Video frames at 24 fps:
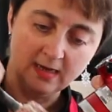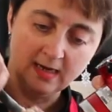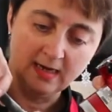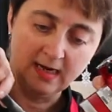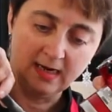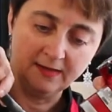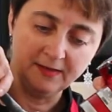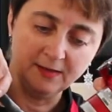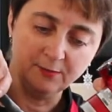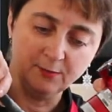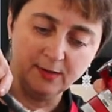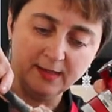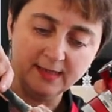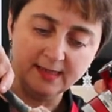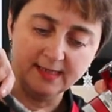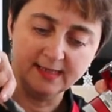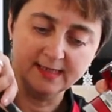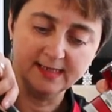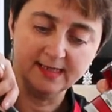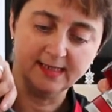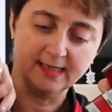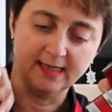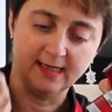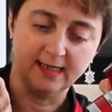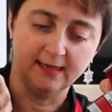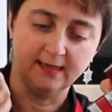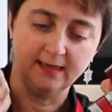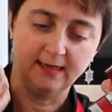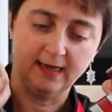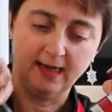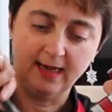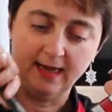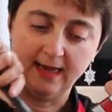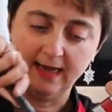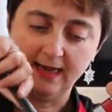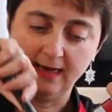And then we need to
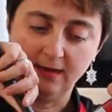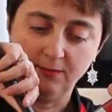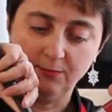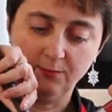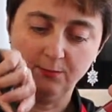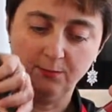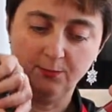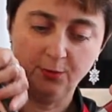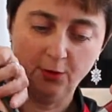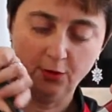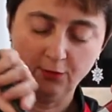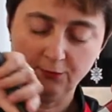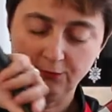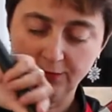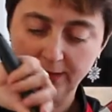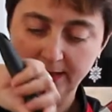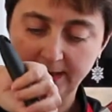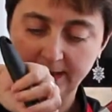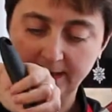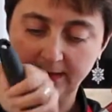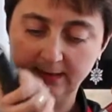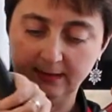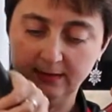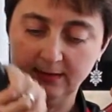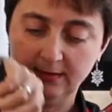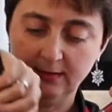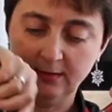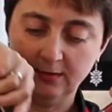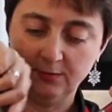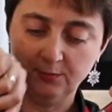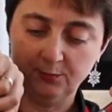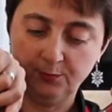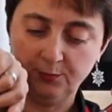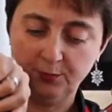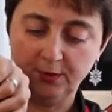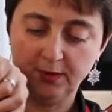get our pot ready
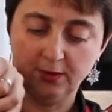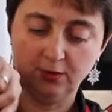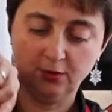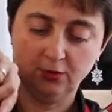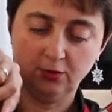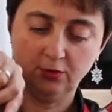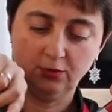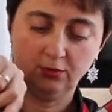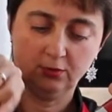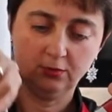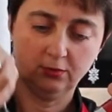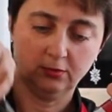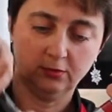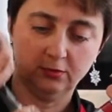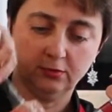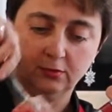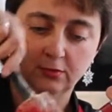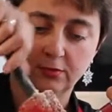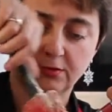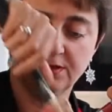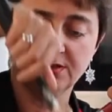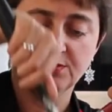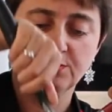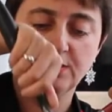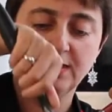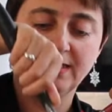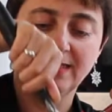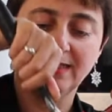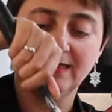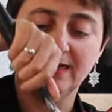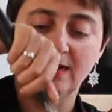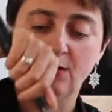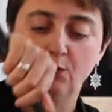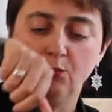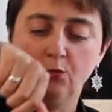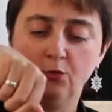because we
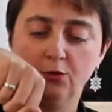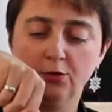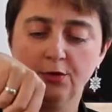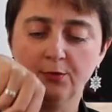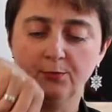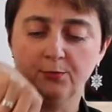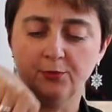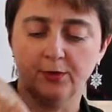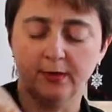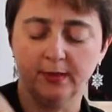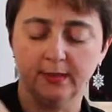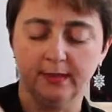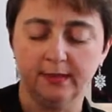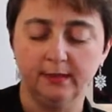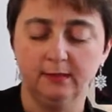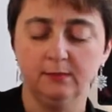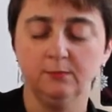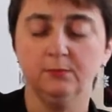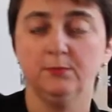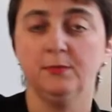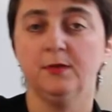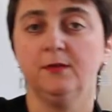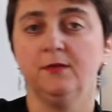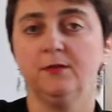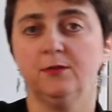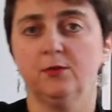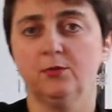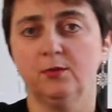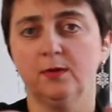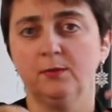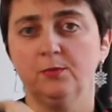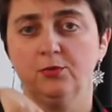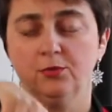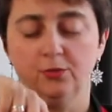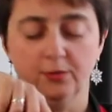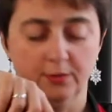need our water boiling before
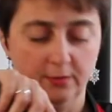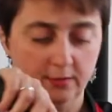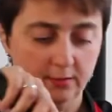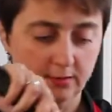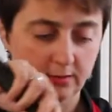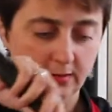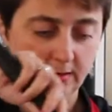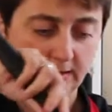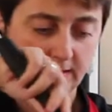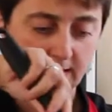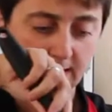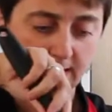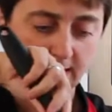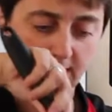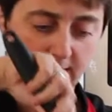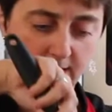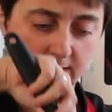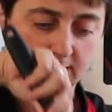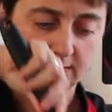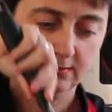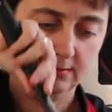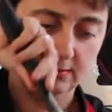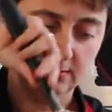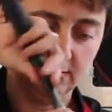we put our